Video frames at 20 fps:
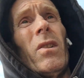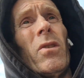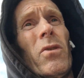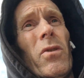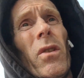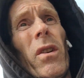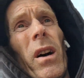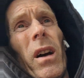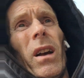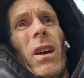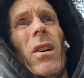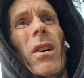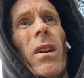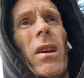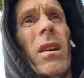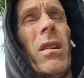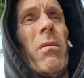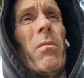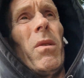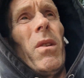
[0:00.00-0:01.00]
try and kind
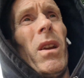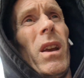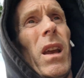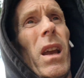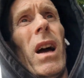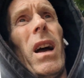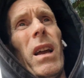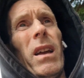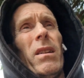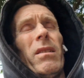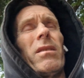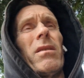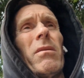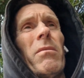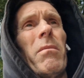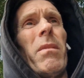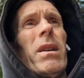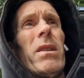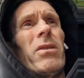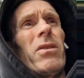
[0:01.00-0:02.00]
of communicate
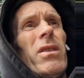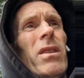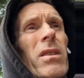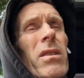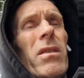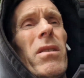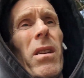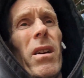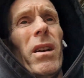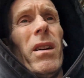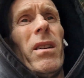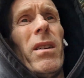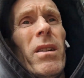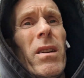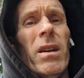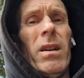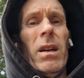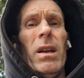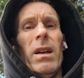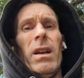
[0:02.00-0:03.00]
some messages that,
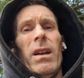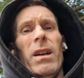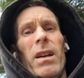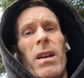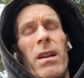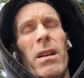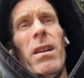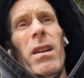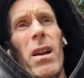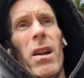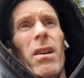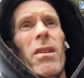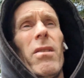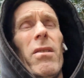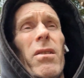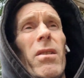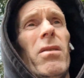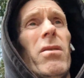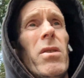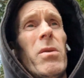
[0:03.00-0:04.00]
you know,
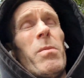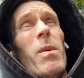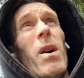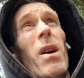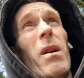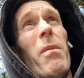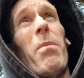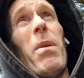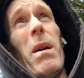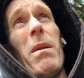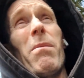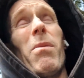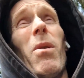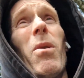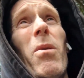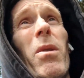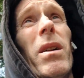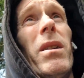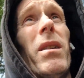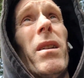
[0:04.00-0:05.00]
inspire
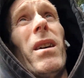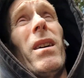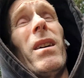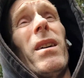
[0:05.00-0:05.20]
people and